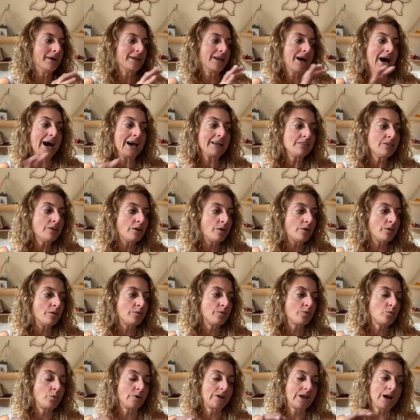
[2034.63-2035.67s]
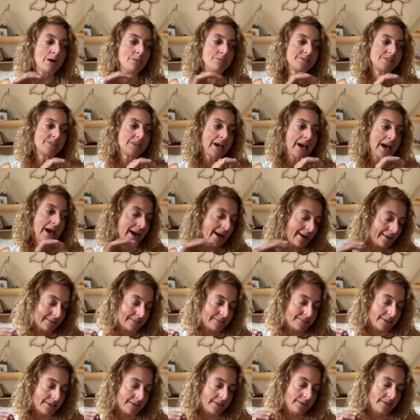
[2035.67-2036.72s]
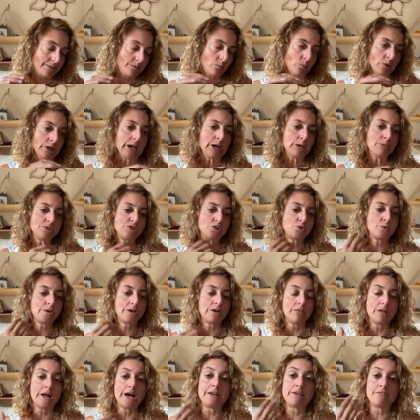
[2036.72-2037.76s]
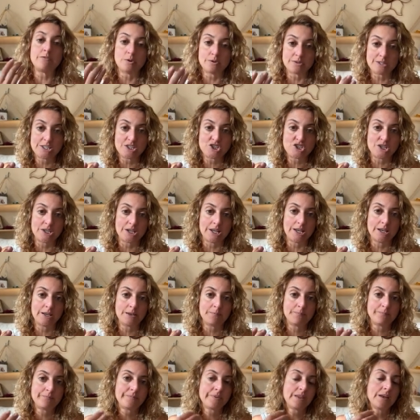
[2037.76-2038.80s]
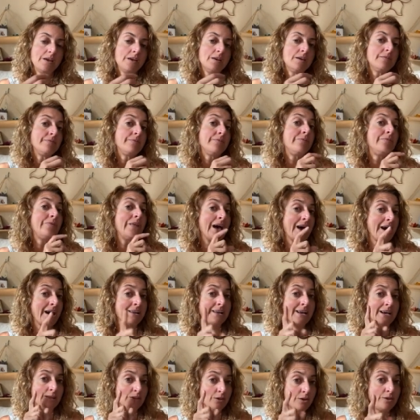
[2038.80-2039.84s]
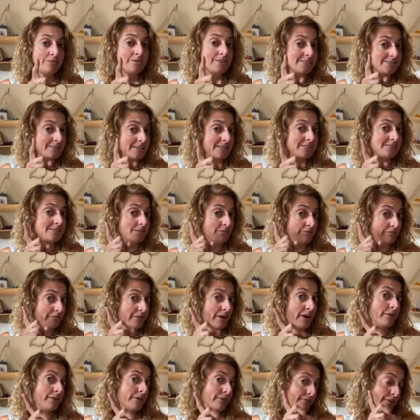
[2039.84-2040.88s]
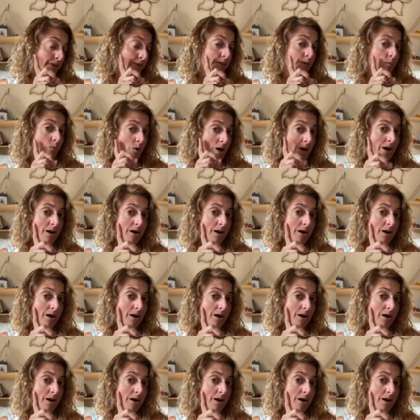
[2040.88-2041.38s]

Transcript: But I learned when I was acting, when I was doing a lot of auditioning, that, and I learned this lesson very, very